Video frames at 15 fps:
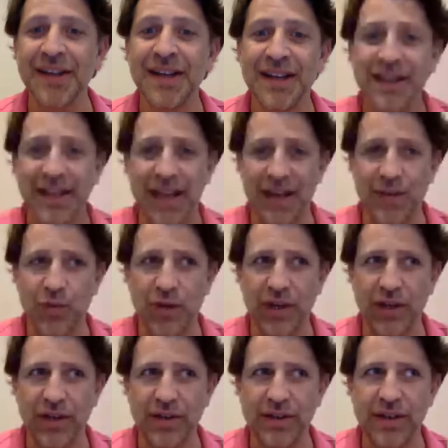and
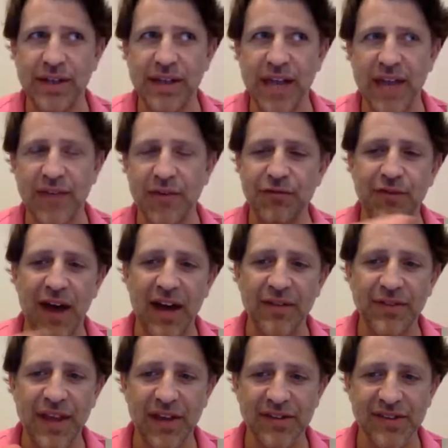we gave a
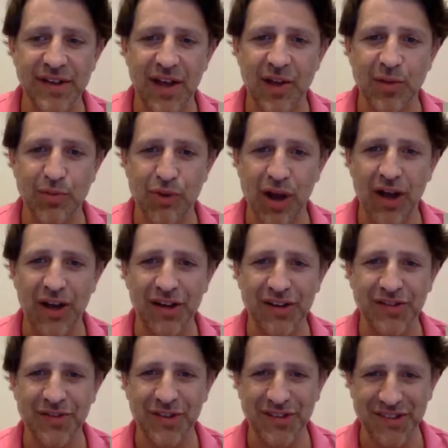$5,000 prize for
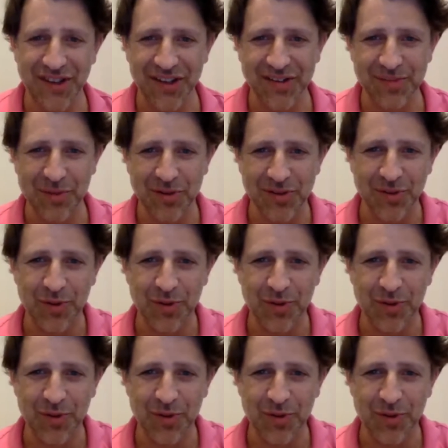the salesperson who